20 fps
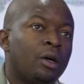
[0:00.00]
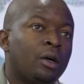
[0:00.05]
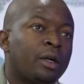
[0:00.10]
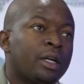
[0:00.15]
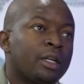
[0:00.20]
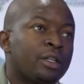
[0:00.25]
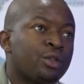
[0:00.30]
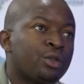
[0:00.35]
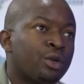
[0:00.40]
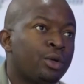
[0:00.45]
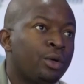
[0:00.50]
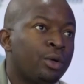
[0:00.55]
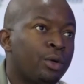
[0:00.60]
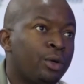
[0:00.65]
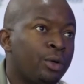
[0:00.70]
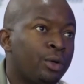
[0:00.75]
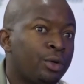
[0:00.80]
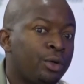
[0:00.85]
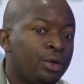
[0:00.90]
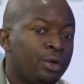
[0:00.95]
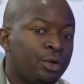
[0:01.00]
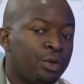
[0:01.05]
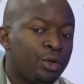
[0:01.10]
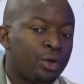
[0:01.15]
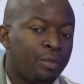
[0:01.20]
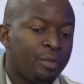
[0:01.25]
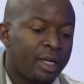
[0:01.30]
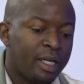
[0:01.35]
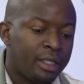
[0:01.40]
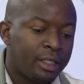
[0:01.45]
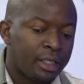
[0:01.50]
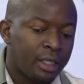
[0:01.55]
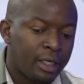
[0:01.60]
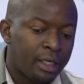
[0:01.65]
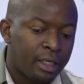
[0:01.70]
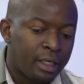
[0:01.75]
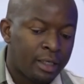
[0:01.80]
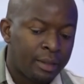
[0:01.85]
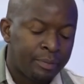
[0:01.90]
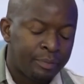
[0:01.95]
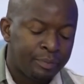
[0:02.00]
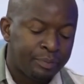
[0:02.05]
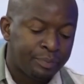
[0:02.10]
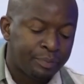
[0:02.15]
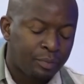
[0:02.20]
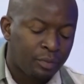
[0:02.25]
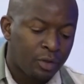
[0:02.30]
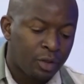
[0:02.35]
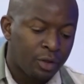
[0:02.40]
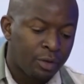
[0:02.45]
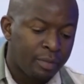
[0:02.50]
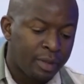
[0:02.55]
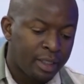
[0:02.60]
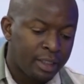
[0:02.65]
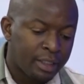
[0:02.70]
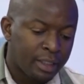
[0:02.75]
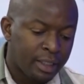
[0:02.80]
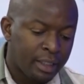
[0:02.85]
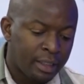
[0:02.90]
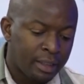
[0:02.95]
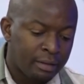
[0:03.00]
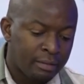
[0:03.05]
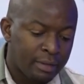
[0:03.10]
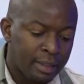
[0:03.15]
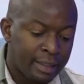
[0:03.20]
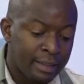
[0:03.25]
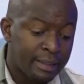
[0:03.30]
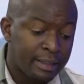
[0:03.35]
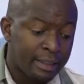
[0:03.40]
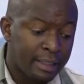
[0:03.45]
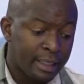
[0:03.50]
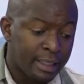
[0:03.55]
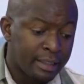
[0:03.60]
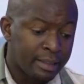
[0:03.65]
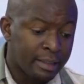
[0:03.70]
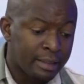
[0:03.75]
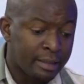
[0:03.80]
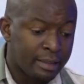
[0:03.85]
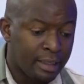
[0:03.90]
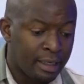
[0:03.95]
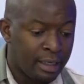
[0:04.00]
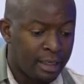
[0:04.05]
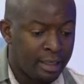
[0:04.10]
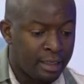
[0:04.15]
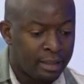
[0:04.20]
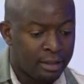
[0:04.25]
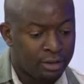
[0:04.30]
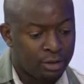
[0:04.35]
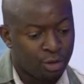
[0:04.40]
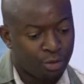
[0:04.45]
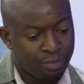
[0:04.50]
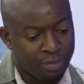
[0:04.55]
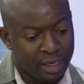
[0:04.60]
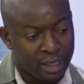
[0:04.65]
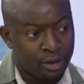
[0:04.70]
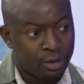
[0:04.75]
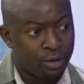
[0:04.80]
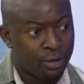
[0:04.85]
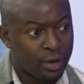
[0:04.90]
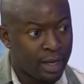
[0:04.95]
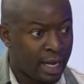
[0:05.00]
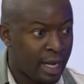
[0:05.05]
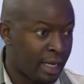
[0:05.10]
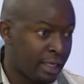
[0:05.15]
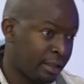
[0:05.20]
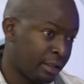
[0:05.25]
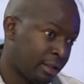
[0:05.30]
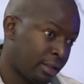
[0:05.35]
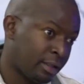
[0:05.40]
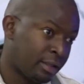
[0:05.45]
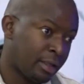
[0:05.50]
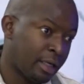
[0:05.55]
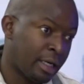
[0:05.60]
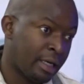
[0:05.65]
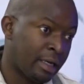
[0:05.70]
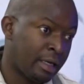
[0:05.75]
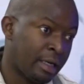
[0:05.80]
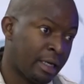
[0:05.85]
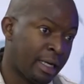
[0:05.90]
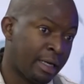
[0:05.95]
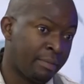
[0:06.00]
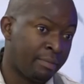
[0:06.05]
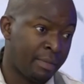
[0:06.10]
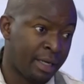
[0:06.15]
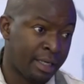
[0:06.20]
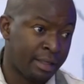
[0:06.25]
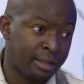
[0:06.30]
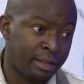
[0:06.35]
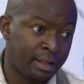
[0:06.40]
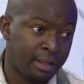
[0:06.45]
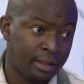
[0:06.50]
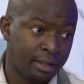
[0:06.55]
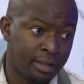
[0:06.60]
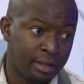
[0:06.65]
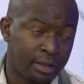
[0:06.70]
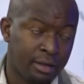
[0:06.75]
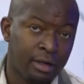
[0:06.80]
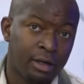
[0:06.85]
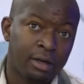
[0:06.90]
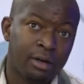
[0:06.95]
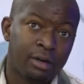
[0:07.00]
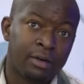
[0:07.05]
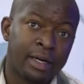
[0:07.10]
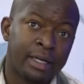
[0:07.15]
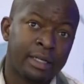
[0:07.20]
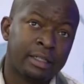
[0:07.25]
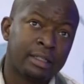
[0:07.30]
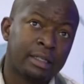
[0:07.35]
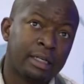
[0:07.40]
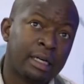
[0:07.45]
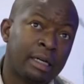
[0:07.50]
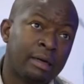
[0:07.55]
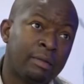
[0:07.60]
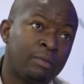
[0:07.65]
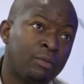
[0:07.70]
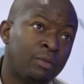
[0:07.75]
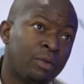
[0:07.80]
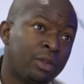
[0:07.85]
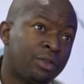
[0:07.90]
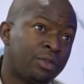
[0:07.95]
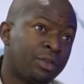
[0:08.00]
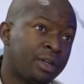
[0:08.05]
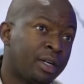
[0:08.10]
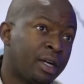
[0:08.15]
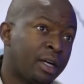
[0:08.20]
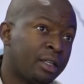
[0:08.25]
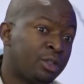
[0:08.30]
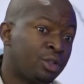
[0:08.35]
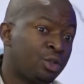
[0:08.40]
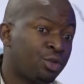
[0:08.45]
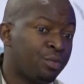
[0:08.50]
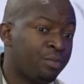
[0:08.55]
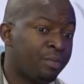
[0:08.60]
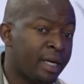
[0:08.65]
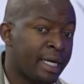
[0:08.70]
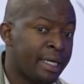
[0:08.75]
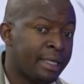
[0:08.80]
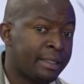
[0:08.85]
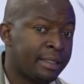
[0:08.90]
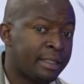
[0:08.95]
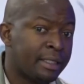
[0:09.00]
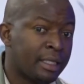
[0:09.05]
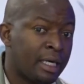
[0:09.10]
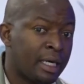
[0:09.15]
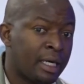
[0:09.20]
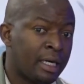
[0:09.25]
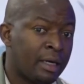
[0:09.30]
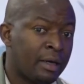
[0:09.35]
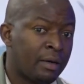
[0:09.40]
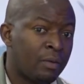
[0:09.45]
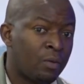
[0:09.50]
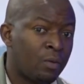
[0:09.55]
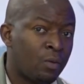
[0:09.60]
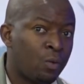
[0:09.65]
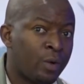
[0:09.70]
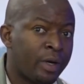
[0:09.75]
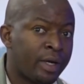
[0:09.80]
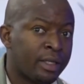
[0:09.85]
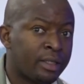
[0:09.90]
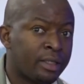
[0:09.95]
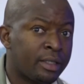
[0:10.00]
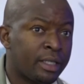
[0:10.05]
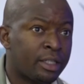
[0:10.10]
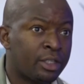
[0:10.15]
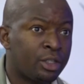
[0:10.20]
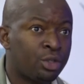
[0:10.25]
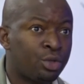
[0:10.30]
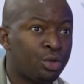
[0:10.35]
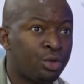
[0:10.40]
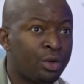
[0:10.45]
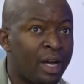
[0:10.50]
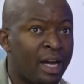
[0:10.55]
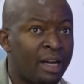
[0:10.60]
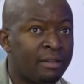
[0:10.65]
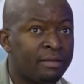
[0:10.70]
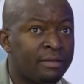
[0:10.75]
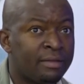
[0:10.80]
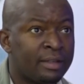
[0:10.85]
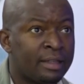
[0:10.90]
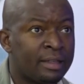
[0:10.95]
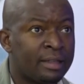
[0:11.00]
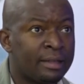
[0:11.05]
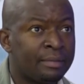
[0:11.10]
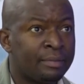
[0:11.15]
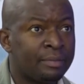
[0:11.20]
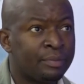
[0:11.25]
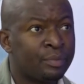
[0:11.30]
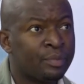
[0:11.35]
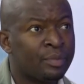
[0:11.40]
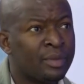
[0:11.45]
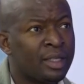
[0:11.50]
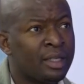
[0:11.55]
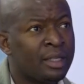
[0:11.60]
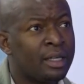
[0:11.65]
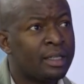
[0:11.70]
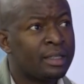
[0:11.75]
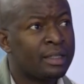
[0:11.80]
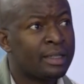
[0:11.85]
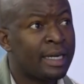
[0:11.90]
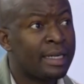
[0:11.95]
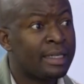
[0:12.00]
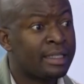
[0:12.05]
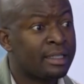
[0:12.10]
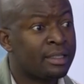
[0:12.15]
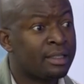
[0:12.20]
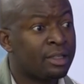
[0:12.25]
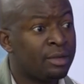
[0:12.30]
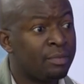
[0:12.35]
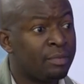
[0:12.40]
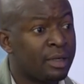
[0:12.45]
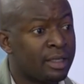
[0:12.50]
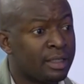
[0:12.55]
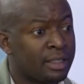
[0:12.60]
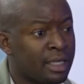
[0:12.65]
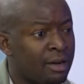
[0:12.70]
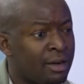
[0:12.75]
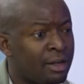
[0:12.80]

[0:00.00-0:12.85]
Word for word: Okay, so your major um, your major indicators are tobacco and uh, and maize, right? Um, with regards to maize, uh, we are set to have. Um, a slight surplus.